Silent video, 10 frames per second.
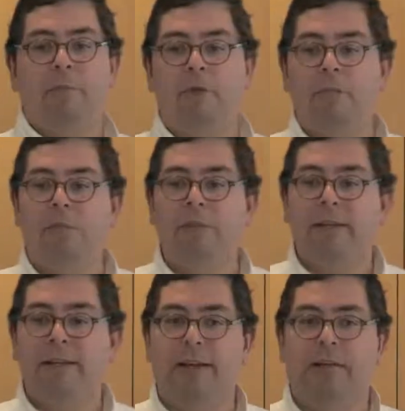I'm not
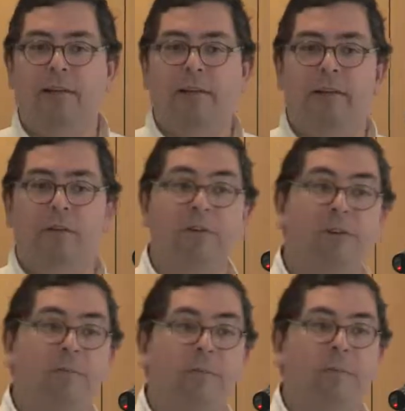putting there a
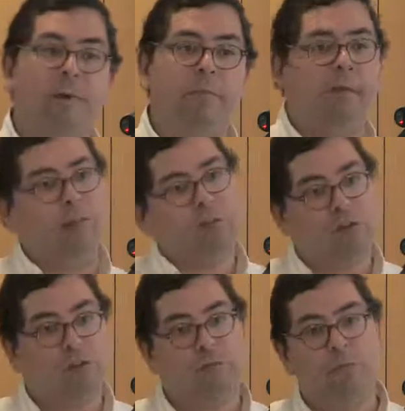research paper, but I'm
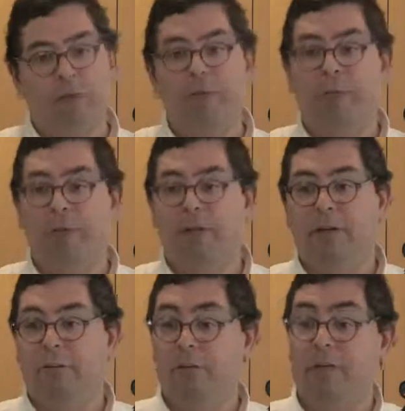not just putting my
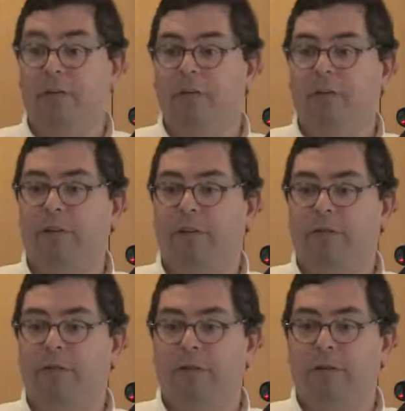opinion. I'm putting things with data.